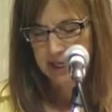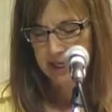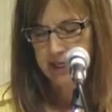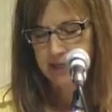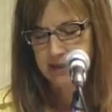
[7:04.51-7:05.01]

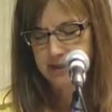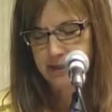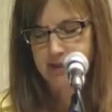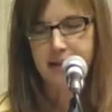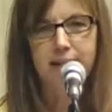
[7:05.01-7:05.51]
And
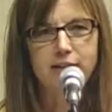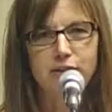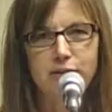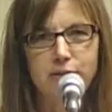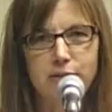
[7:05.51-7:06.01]
thanks
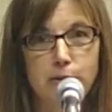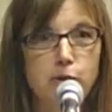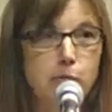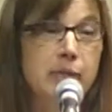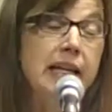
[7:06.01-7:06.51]
to
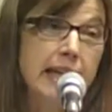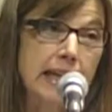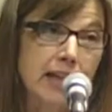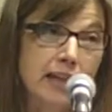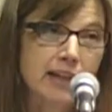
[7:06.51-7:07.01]
social
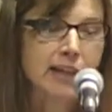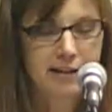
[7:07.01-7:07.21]
media,